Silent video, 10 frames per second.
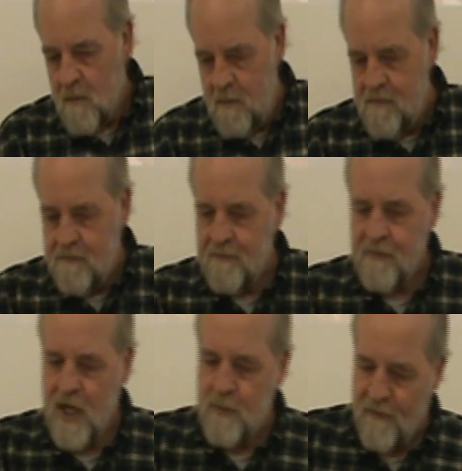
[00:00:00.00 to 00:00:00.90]

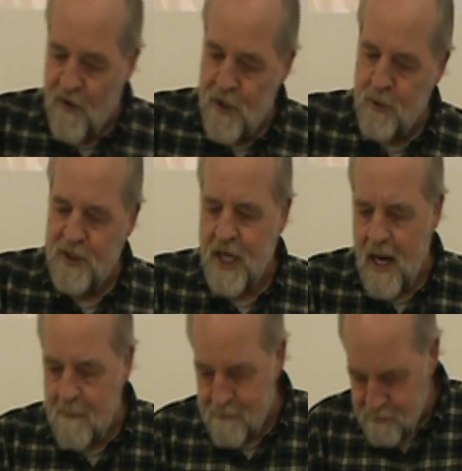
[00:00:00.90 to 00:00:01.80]
he's referring to a
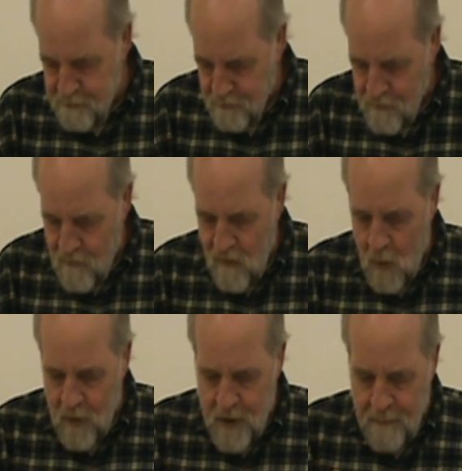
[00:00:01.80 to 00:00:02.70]
time
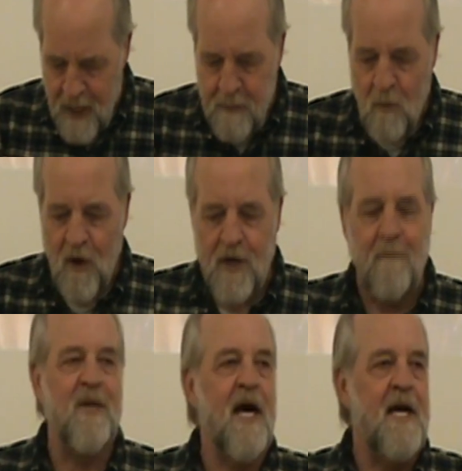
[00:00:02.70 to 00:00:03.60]
when the people were
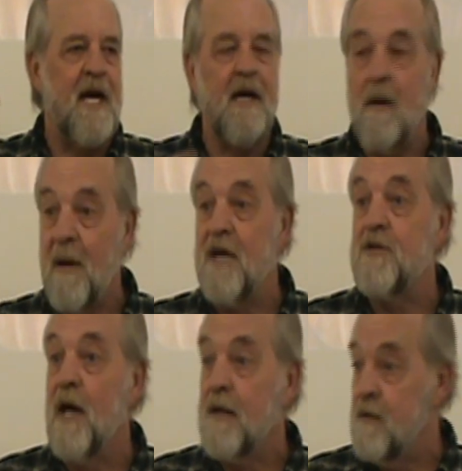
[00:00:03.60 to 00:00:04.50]
complaining.
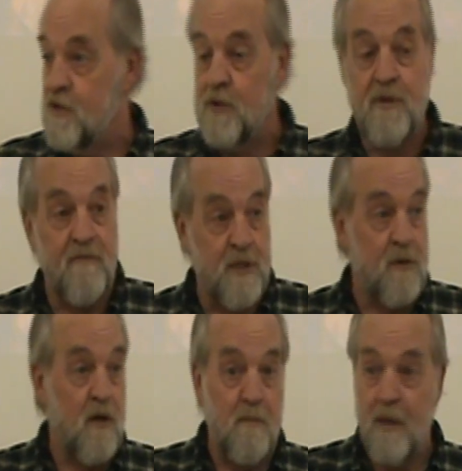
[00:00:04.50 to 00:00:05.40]
Imagine that, the children of
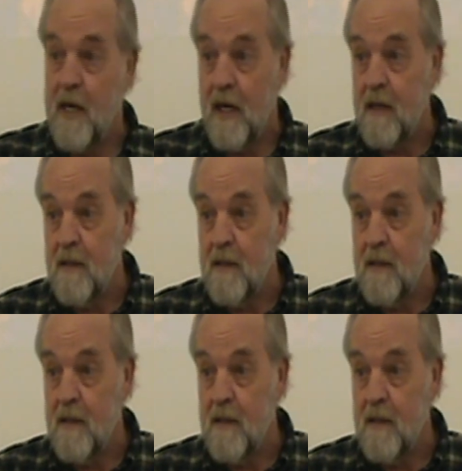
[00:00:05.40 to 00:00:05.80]
Israel complaining